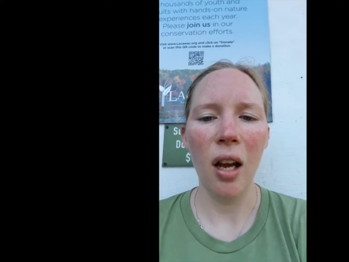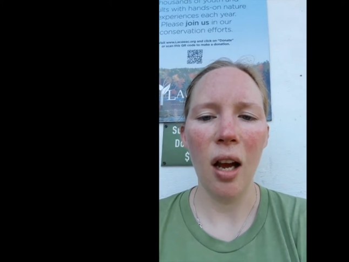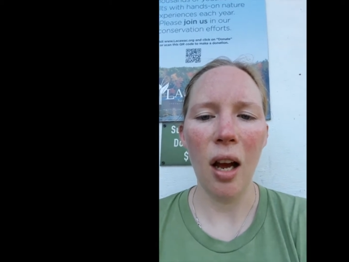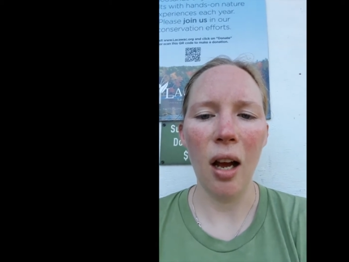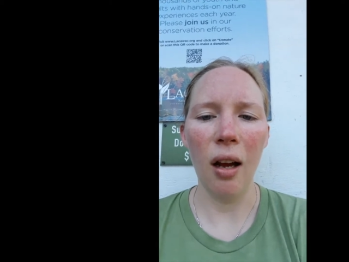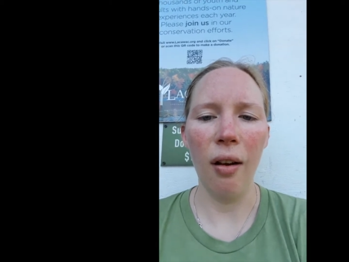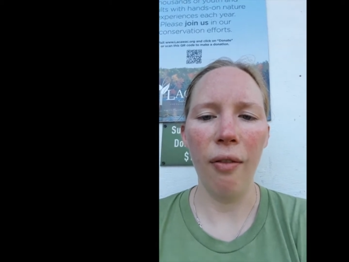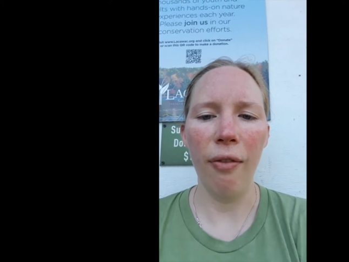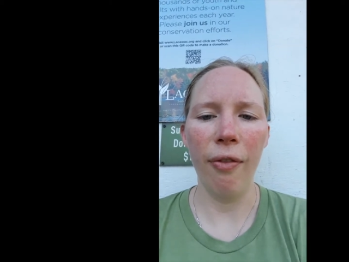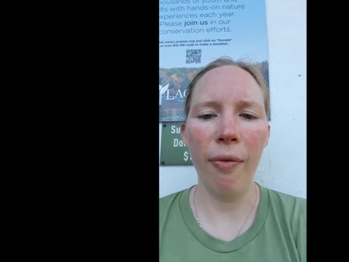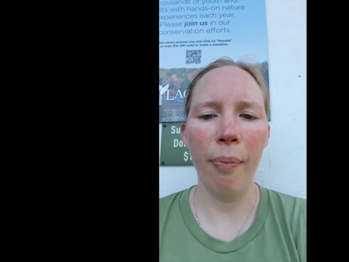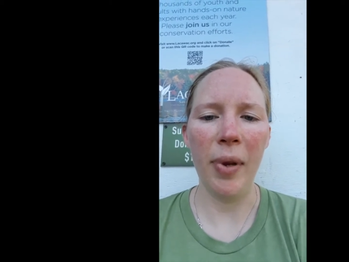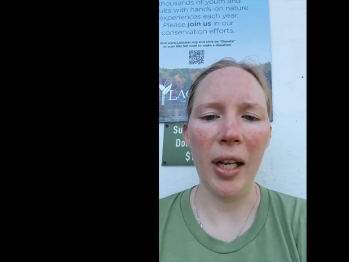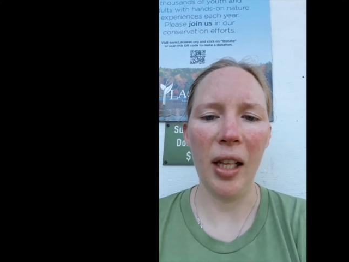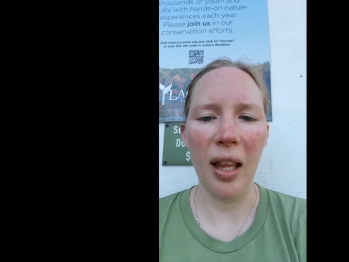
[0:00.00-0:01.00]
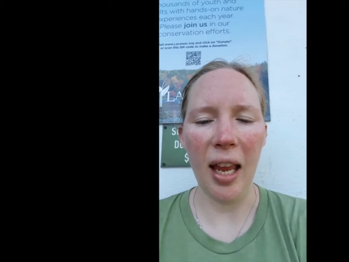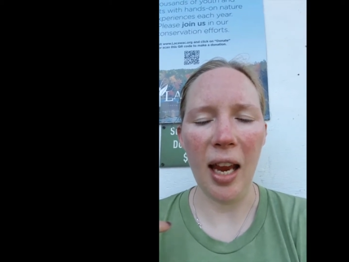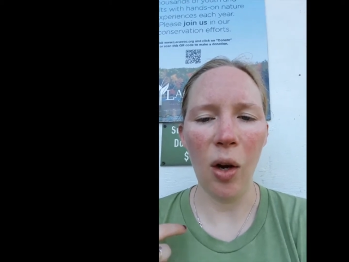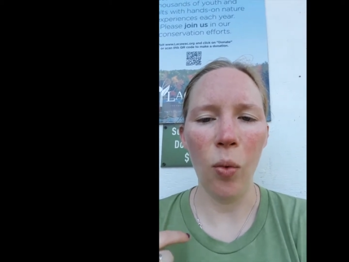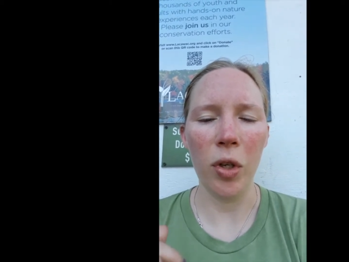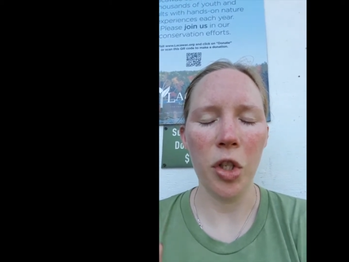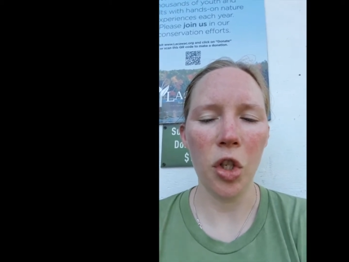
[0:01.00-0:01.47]
of Big
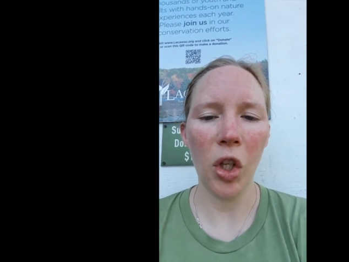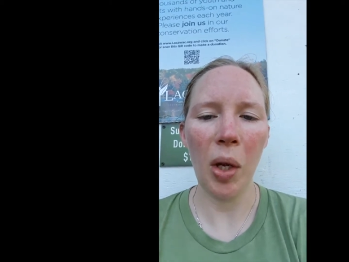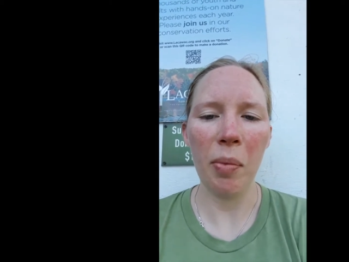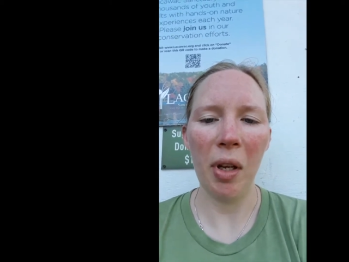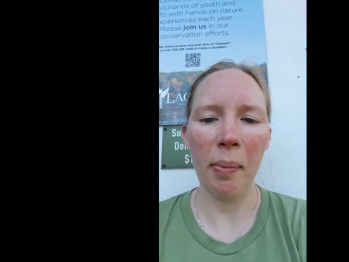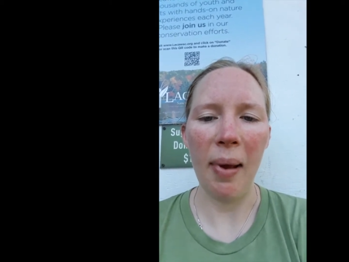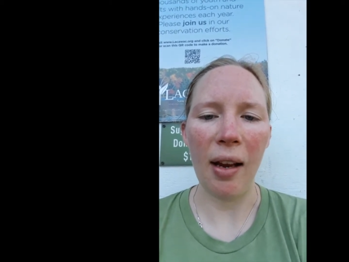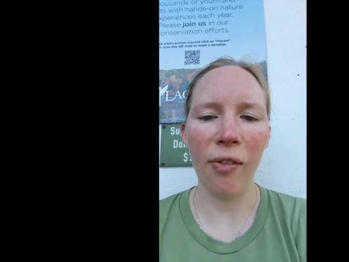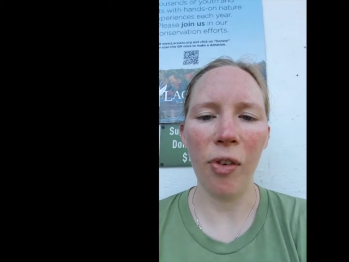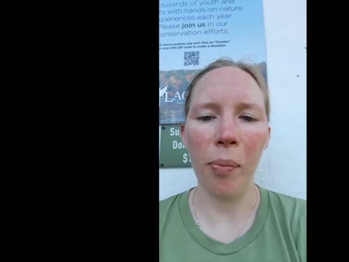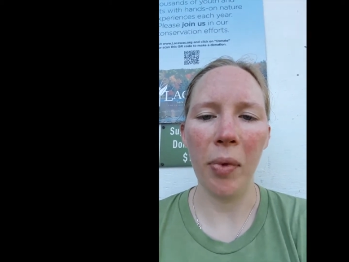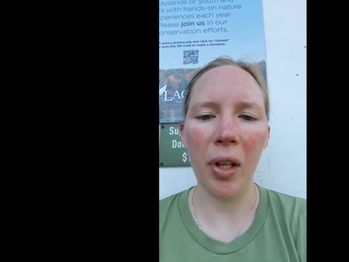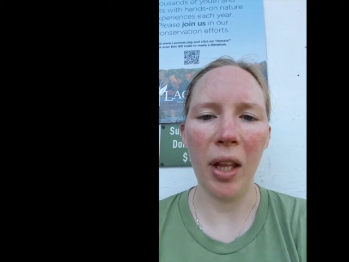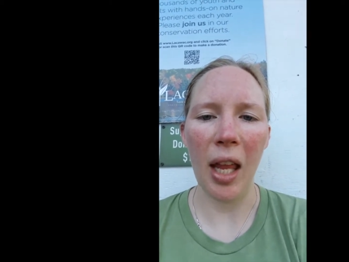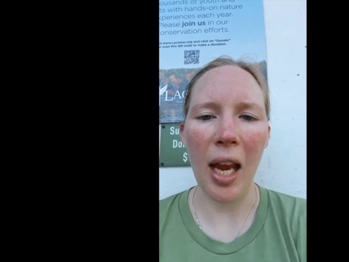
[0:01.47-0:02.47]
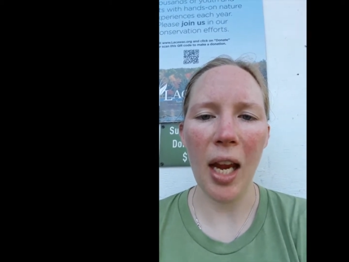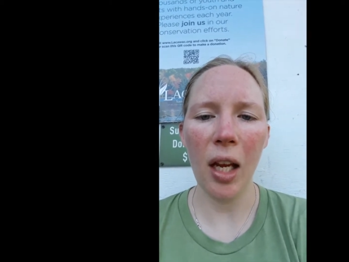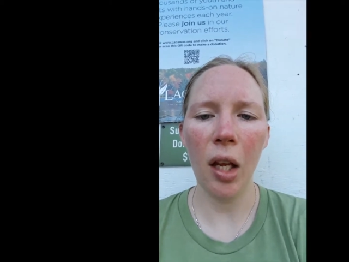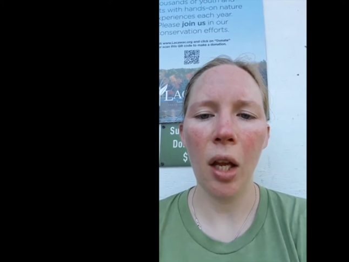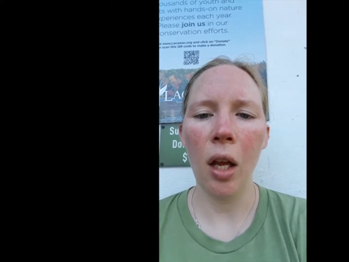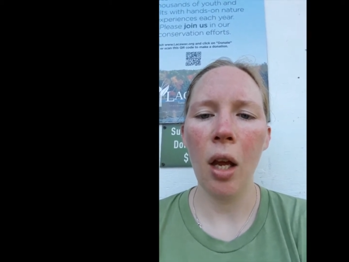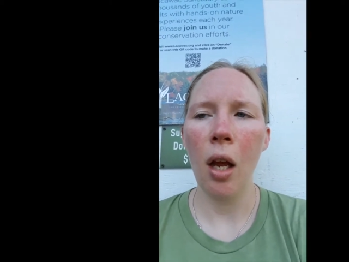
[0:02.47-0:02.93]
Lake once you're coming back from the
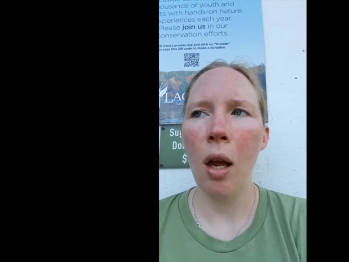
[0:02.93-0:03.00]
lake.